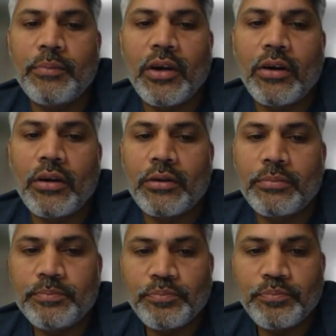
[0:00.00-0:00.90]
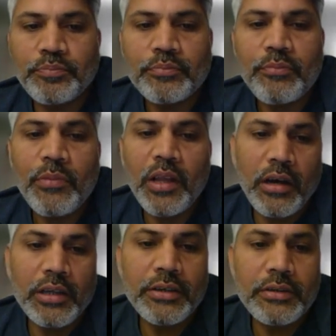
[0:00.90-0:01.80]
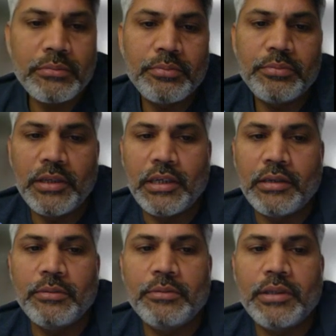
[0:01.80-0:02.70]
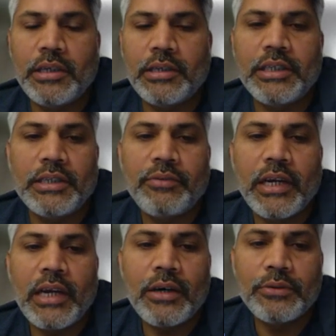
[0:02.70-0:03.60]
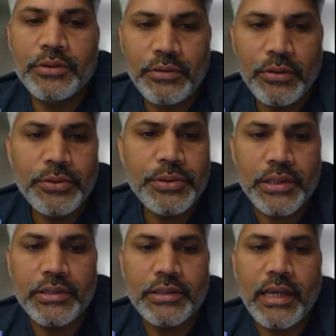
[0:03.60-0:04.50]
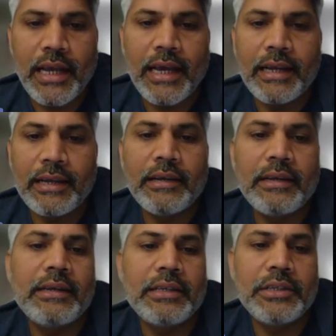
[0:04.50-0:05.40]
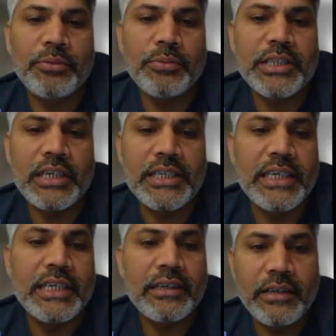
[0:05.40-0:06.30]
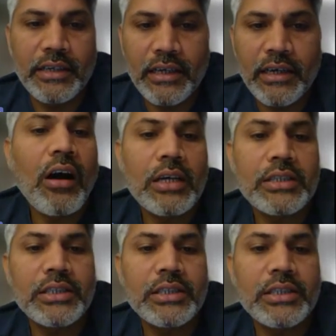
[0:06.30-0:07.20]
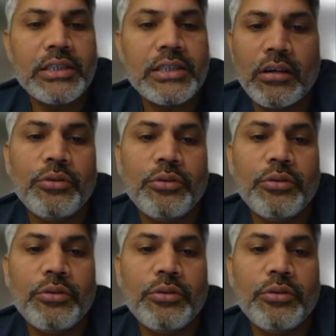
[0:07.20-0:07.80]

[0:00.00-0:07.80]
or other data warehouse solutions, and you're basically incurring cost on